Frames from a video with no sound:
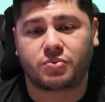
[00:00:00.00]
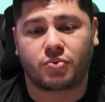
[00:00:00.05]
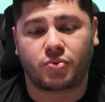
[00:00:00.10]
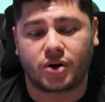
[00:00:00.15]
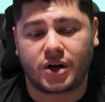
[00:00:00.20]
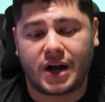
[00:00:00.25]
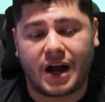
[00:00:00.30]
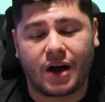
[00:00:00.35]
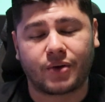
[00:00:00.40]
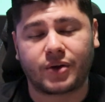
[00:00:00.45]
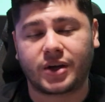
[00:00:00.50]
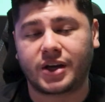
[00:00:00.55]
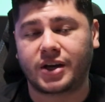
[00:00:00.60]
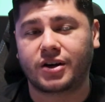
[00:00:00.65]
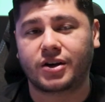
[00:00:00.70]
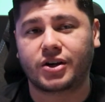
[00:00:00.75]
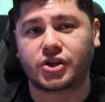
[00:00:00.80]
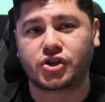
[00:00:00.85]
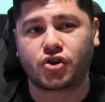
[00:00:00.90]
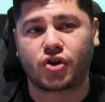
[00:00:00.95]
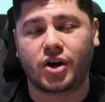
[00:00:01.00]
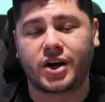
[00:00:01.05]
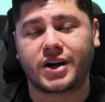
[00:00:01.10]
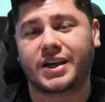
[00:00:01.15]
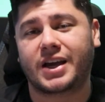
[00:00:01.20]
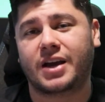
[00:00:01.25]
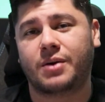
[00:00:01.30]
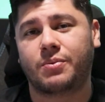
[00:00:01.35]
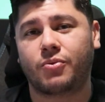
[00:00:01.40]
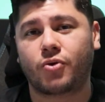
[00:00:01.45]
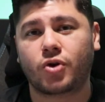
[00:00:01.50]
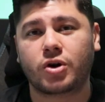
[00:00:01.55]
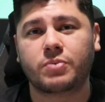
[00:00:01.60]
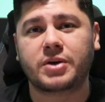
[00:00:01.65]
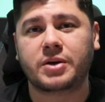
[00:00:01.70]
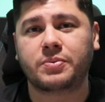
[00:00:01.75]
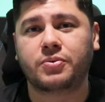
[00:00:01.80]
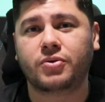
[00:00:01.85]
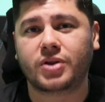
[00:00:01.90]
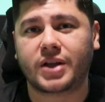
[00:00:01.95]
We're out here trying to get more
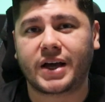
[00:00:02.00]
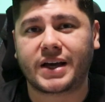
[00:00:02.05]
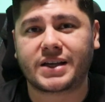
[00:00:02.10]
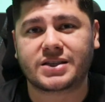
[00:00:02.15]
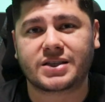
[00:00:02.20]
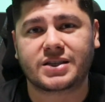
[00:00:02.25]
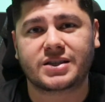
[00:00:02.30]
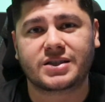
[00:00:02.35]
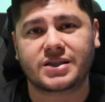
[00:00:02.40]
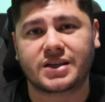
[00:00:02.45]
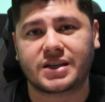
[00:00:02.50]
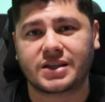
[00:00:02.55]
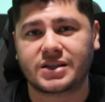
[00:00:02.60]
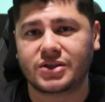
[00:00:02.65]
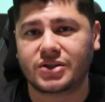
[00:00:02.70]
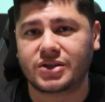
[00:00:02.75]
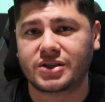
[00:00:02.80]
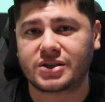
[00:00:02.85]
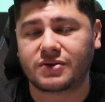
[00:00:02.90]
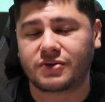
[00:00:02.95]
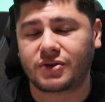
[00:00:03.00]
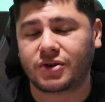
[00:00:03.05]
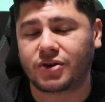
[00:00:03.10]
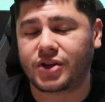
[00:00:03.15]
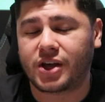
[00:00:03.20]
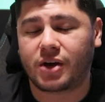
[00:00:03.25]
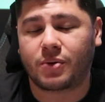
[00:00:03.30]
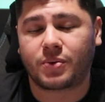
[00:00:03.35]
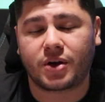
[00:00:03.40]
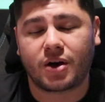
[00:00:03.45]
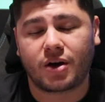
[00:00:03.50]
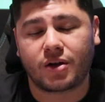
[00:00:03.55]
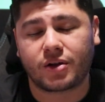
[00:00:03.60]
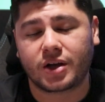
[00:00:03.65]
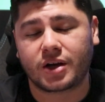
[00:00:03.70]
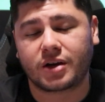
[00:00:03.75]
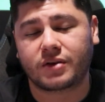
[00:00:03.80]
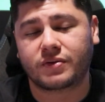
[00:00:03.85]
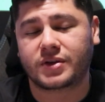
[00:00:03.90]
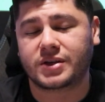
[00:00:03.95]
people licensed into this field that we all
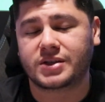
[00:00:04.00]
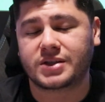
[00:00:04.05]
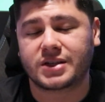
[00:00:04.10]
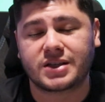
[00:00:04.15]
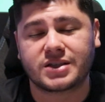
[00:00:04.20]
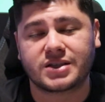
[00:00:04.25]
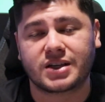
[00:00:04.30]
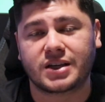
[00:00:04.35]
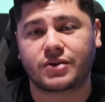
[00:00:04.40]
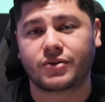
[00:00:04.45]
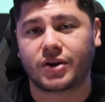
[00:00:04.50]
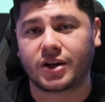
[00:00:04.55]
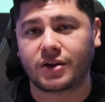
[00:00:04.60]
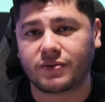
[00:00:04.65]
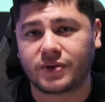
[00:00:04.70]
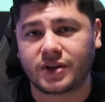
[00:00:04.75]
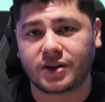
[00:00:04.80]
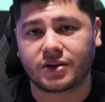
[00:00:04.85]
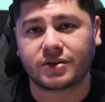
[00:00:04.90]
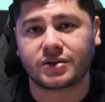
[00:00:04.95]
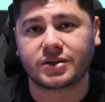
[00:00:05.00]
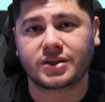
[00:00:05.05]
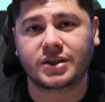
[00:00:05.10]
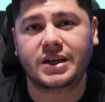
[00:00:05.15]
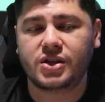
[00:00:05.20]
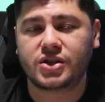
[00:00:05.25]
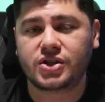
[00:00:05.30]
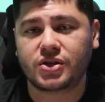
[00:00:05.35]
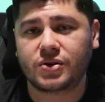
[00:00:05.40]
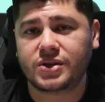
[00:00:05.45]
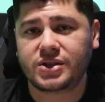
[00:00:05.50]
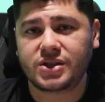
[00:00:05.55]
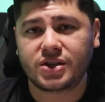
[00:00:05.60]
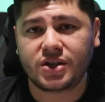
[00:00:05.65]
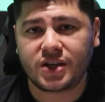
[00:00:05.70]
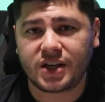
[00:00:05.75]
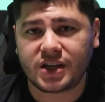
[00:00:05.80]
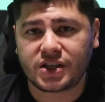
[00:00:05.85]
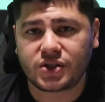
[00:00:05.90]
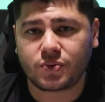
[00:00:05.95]
love, because it is a great field. So until
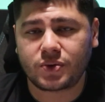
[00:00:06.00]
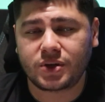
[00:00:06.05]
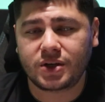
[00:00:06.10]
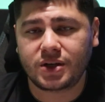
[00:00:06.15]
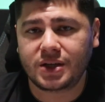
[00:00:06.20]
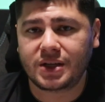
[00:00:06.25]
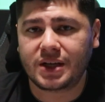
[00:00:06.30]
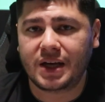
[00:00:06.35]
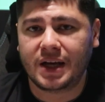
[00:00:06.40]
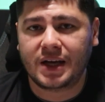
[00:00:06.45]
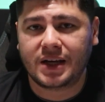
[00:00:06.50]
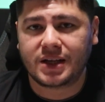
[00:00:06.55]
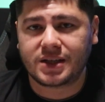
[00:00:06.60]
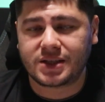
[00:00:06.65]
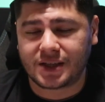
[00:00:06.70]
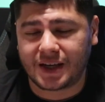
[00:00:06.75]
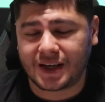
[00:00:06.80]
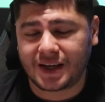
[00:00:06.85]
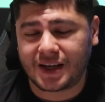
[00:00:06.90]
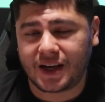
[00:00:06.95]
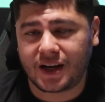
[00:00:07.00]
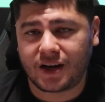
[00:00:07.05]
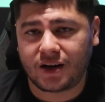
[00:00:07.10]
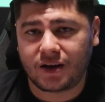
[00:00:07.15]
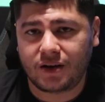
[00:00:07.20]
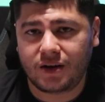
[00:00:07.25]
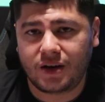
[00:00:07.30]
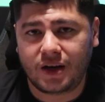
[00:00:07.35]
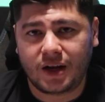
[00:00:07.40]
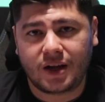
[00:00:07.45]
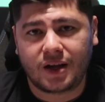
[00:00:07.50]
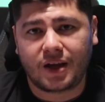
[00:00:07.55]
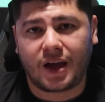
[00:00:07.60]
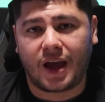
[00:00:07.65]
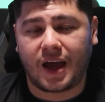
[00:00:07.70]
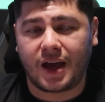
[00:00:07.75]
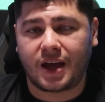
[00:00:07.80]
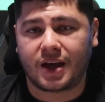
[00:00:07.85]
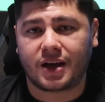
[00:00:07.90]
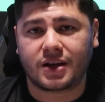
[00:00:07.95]
the next one, take care.
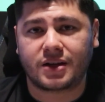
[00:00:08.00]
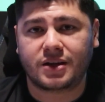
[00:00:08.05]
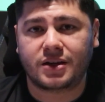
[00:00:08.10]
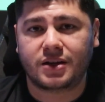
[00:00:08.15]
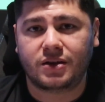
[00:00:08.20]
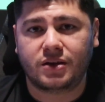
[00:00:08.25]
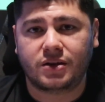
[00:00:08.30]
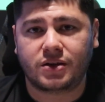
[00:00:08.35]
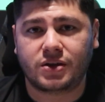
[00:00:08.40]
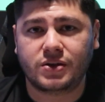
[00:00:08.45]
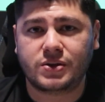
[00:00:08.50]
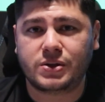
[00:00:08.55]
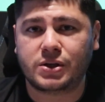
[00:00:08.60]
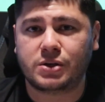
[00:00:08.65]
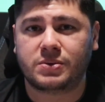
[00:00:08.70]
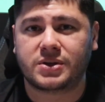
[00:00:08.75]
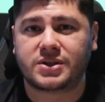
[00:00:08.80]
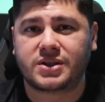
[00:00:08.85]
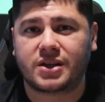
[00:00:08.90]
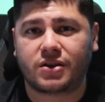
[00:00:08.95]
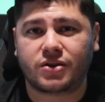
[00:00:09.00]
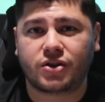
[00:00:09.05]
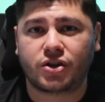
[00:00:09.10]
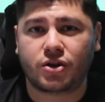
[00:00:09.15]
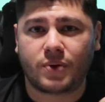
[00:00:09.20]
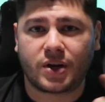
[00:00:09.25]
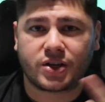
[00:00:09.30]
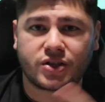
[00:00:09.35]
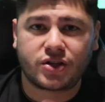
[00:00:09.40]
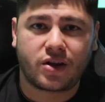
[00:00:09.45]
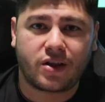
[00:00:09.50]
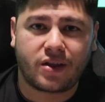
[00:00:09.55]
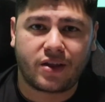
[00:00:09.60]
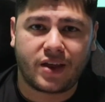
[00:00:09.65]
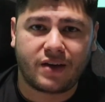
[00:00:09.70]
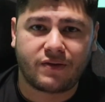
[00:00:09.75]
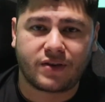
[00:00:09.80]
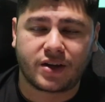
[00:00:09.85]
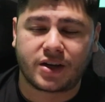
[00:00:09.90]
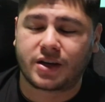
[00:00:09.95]
And YouTube is telling you to watch
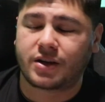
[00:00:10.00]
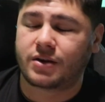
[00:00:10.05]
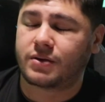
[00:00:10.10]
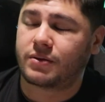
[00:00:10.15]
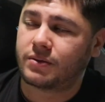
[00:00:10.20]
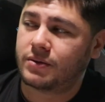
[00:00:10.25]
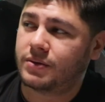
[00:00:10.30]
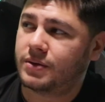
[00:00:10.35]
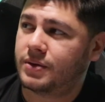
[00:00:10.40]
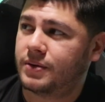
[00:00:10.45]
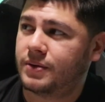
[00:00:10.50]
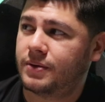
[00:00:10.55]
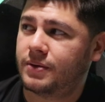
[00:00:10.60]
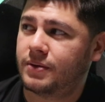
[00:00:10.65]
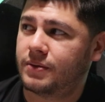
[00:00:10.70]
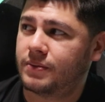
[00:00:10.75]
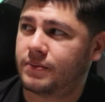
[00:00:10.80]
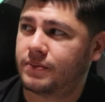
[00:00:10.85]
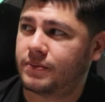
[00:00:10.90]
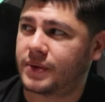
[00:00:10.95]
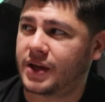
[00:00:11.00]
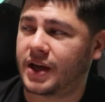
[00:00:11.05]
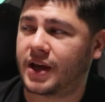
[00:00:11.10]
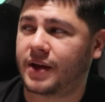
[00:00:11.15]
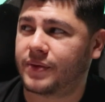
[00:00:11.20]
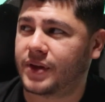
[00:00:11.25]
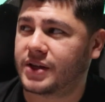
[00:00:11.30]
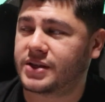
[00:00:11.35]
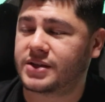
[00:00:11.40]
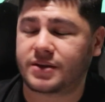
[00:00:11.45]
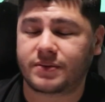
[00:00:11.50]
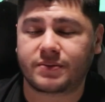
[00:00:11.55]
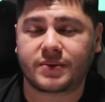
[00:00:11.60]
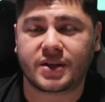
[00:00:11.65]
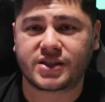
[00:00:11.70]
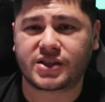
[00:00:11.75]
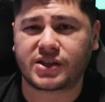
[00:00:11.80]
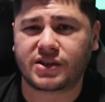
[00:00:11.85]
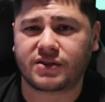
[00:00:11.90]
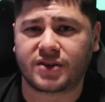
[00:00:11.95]
that video. Yeah, that's a
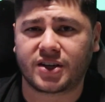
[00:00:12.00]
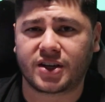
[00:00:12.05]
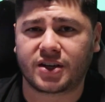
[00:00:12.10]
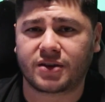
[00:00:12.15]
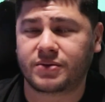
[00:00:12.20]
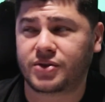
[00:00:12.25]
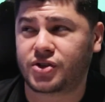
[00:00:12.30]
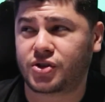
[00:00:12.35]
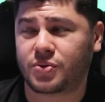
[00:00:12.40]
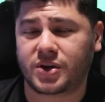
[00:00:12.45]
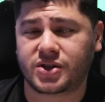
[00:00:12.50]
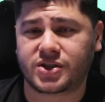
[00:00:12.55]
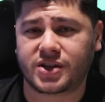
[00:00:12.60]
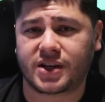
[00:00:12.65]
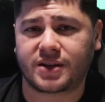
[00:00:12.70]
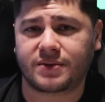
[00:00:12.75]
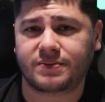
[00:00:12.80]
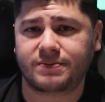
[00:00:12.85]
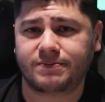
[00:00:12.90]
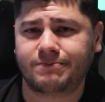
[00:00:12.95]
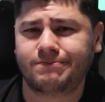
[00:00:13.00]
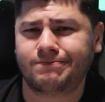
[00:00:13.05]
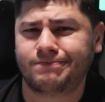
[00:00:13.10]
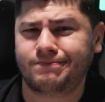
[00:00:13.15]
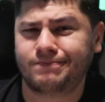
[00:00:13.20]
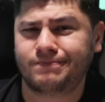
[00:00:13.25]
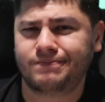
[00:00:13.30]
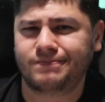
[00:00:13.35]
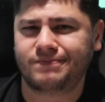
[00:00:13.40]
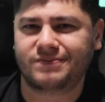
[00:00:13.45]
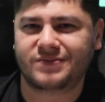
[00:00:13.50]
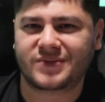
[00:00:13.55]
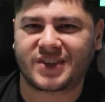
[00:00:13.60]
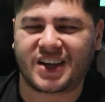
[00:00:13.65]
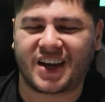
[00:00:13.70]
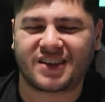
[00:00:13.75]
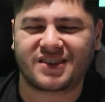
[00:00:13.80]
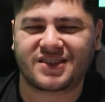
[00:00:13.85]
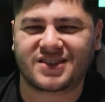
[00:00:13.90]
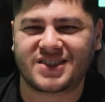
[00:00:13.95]
good video. You should watch that.
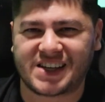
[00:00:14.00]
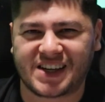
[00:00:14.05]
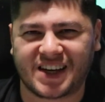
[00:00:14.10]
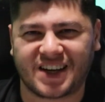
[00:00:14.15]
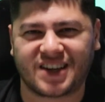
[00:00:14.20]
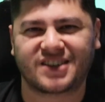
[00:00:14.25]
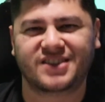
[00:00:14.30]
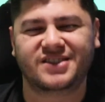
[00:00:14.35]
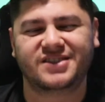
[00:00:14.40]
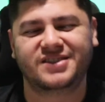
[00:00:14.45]
Okay, take care.